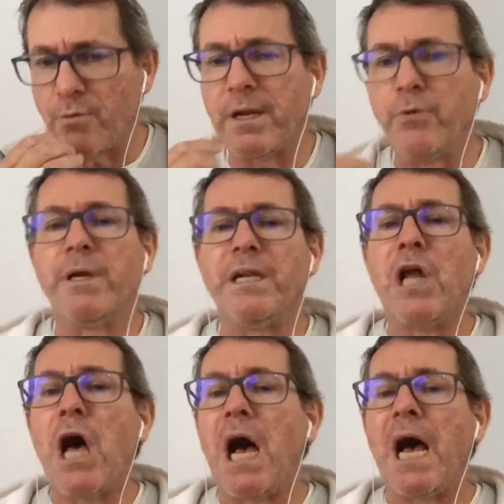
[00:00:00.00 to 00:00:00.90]

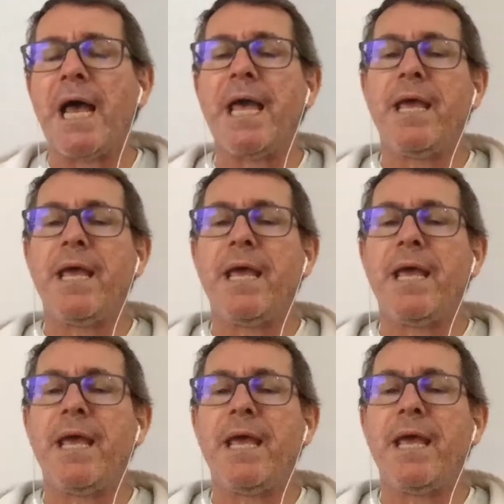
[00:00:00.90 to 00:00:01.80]
rely on
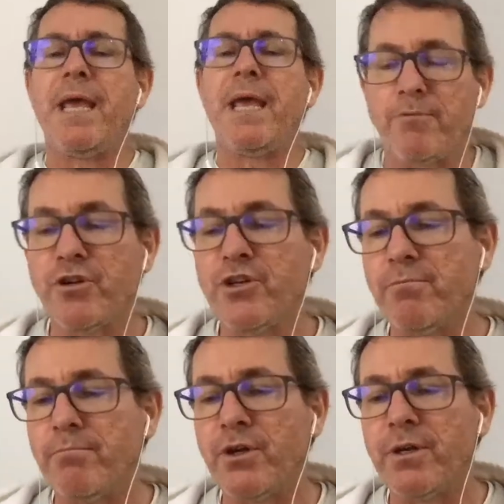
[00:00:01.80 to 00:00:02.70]
just having an
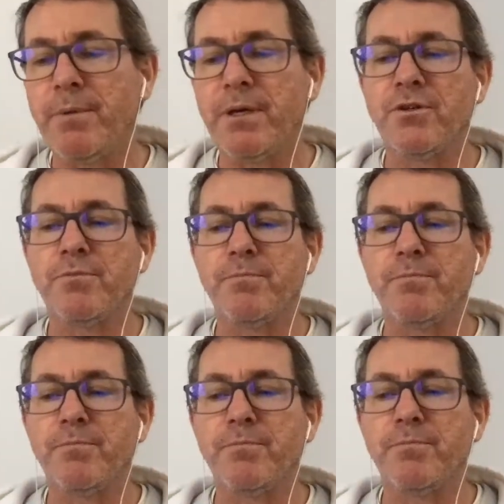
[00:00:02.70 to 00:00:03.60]
arbitration body, because
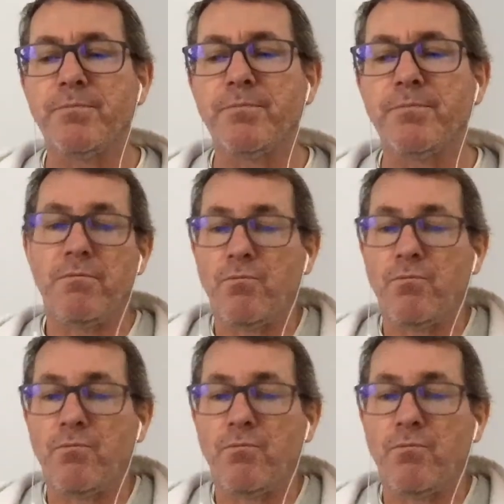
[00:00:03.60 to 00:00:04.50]
people will say,
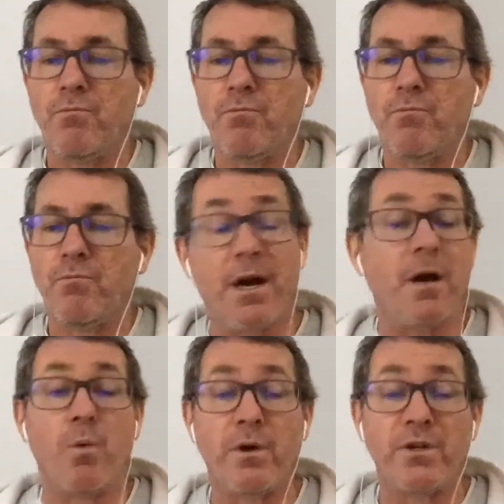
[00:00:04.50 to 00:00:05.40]
one side will say I
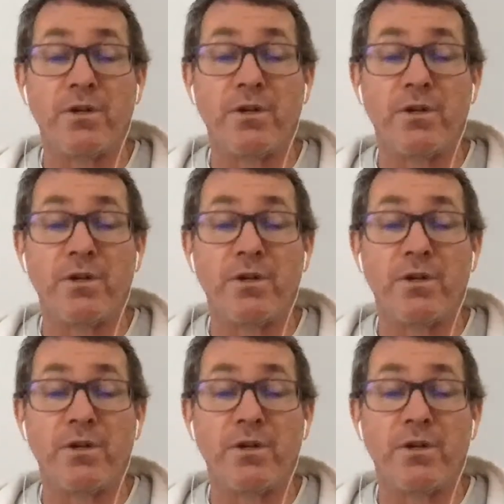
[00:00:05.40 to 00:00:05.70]
want it, the other